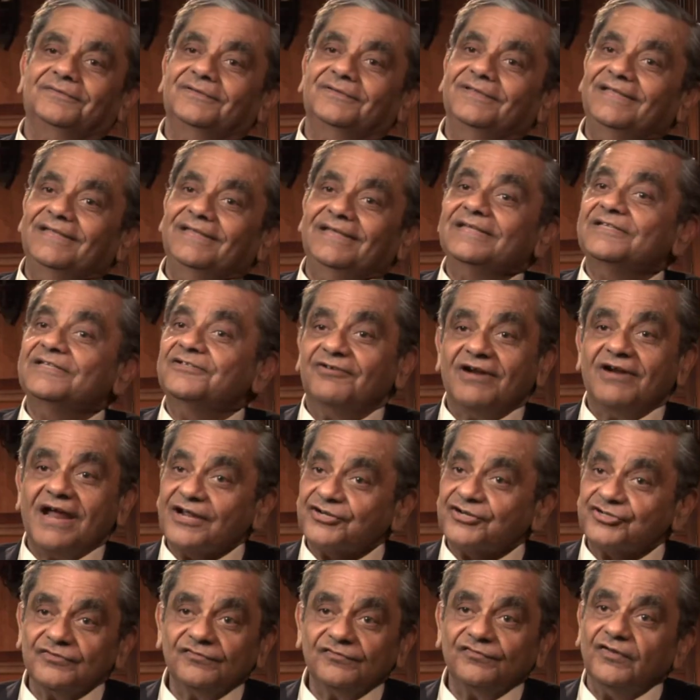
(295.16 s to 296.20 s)

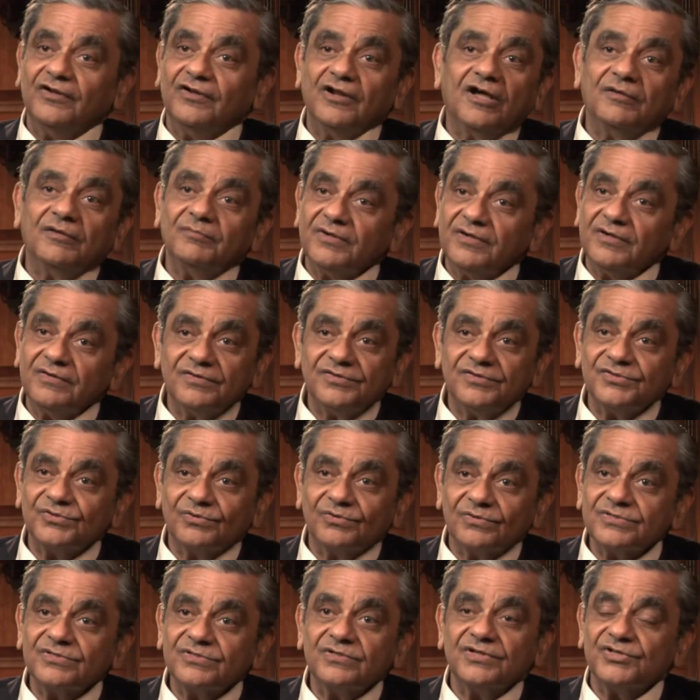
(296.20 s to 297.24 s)
interaction phenomenon is
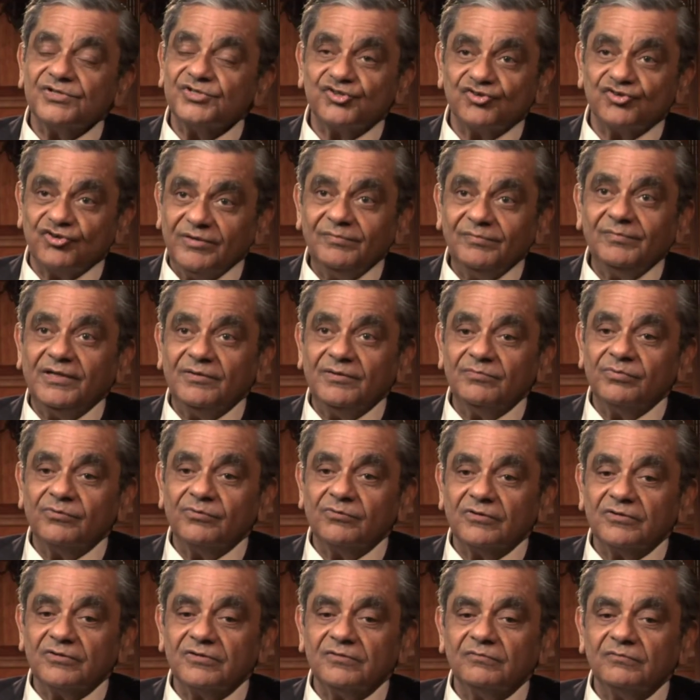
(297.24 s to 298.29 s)
also extremely
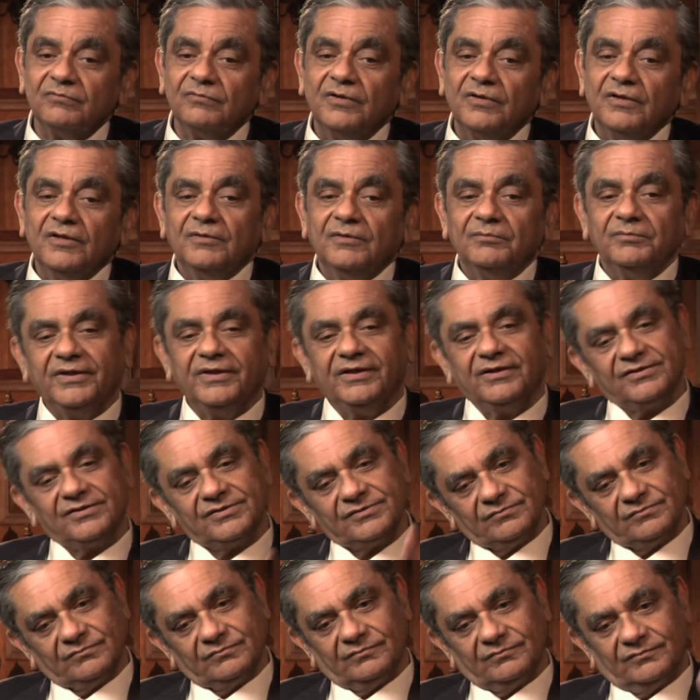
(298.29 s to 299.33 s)
important
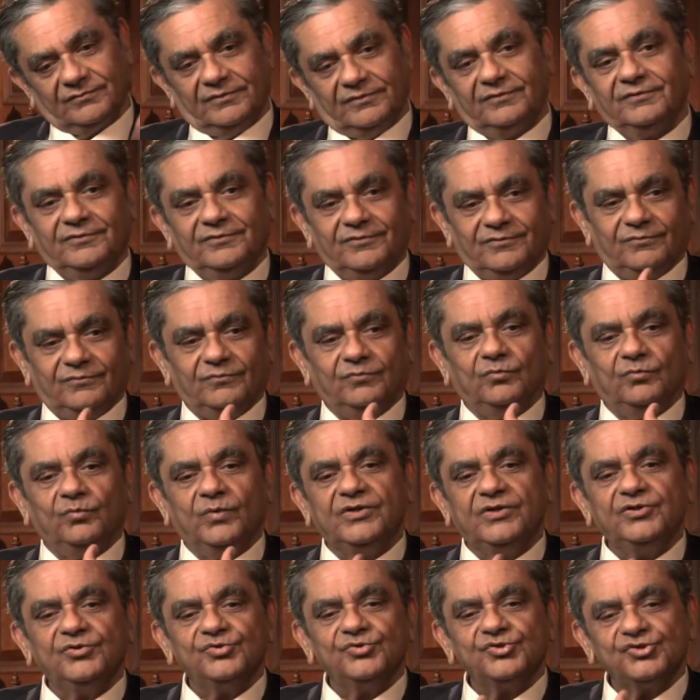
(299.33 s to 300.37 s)
because
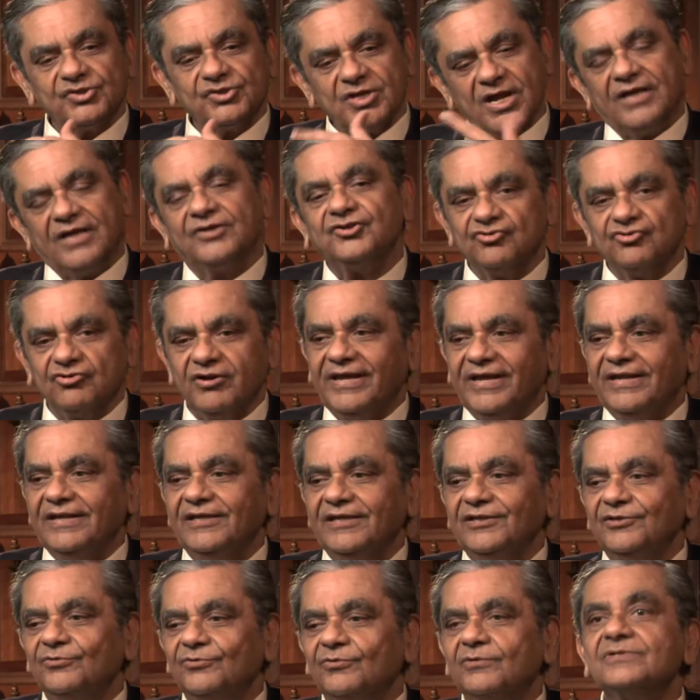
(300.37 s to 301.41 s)
when you start
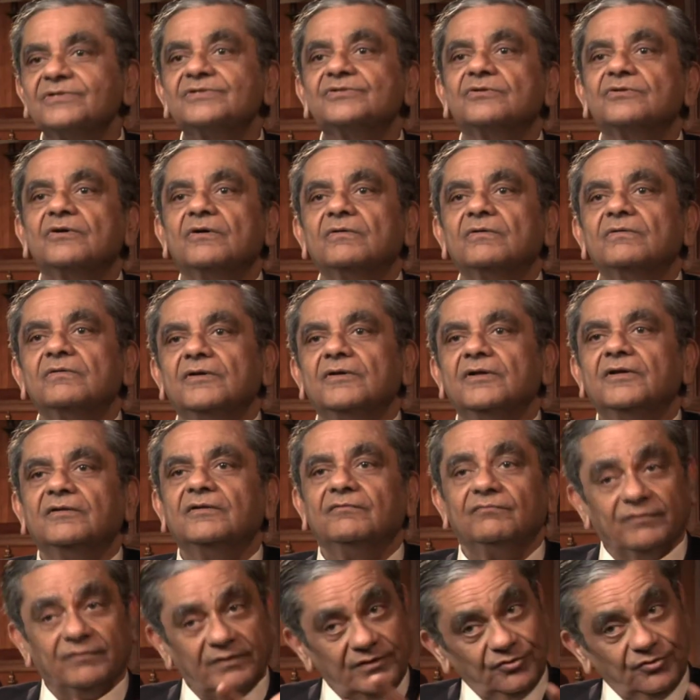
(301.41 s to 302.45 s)
trading, you also,
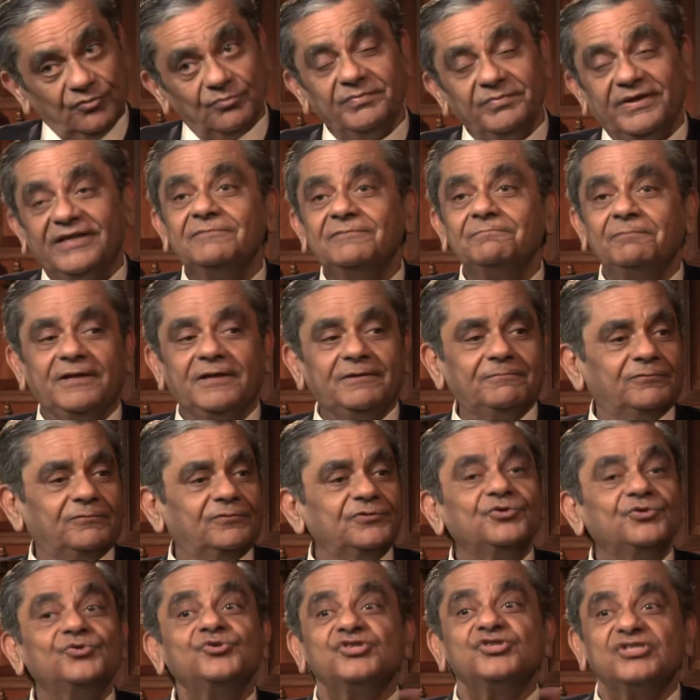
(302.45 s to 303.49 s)
when you meet people,
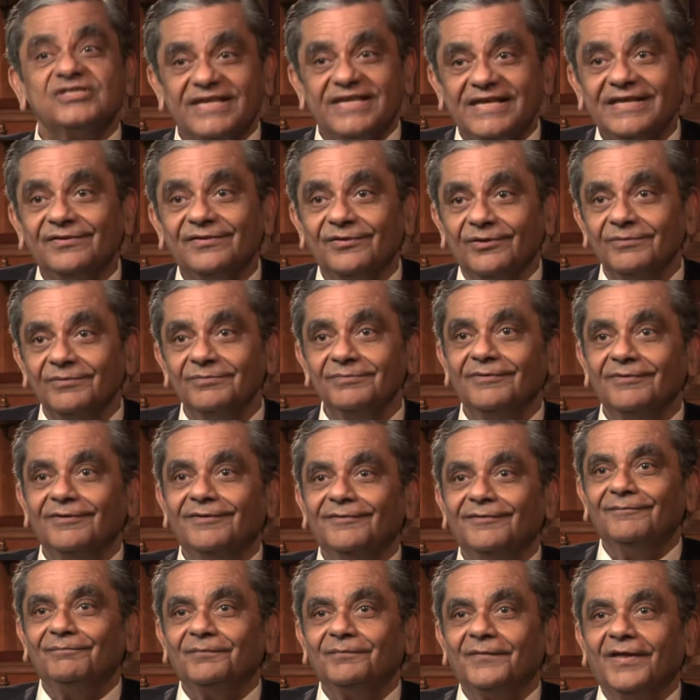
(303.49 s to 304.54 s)
you see them,
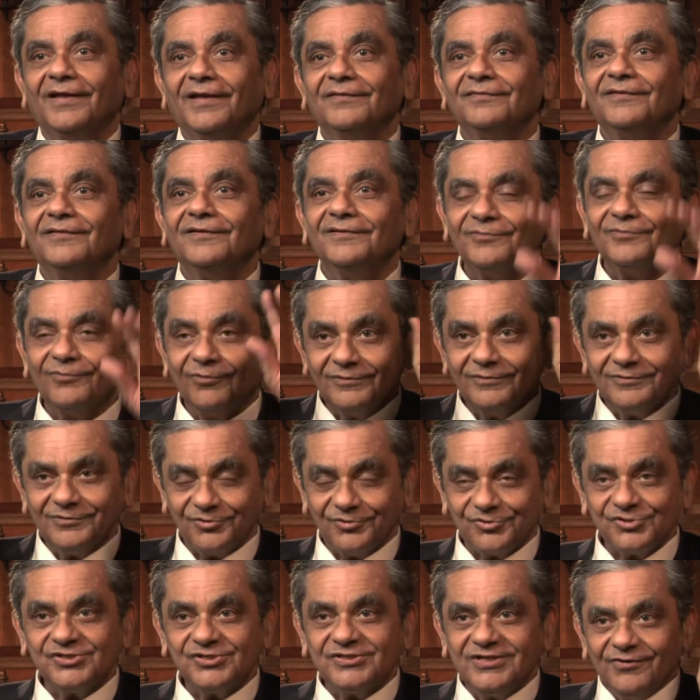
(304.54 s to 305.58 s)
and then all
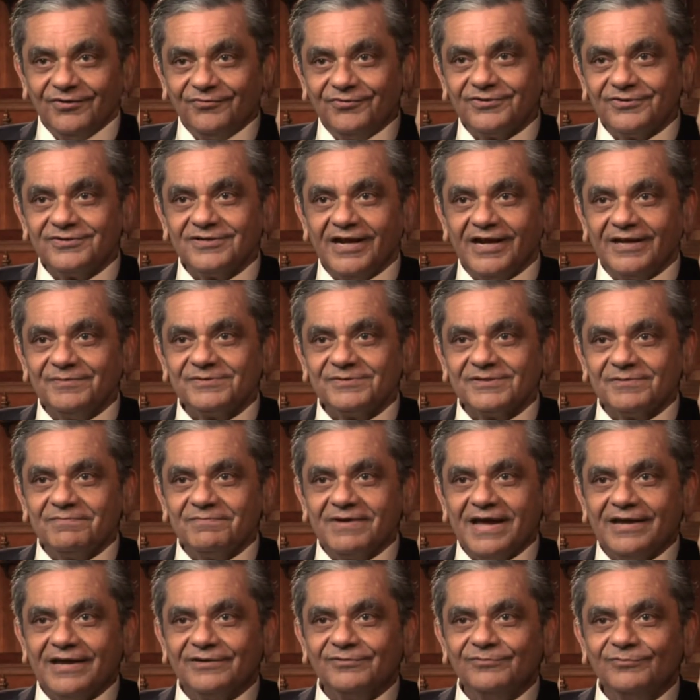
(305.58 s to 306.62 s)
your stereotypes
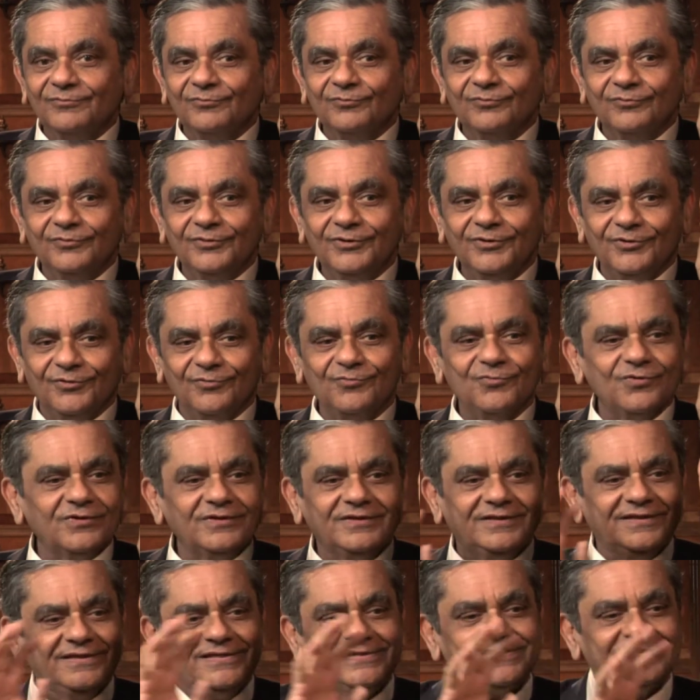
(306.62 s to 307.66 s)
about,
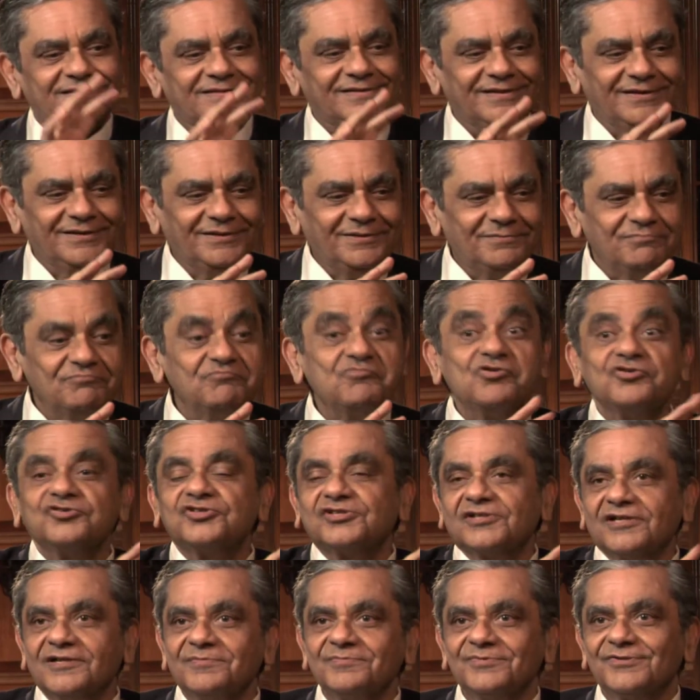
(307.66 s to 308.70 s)
what these
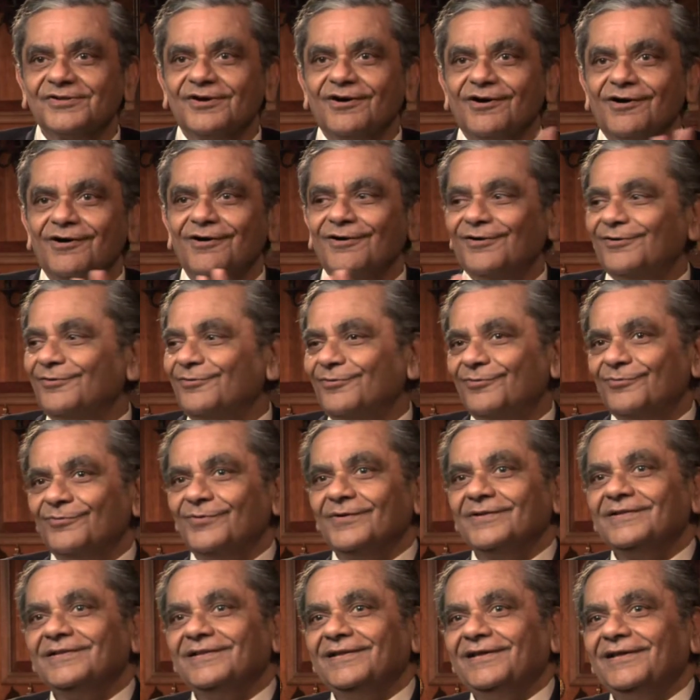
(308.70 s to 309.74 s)
Muslims are, or
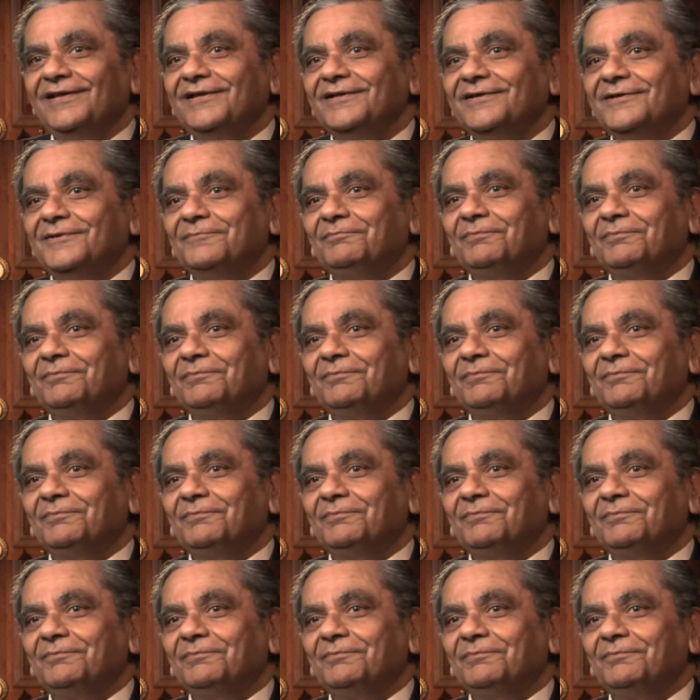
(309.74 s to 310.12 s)
what the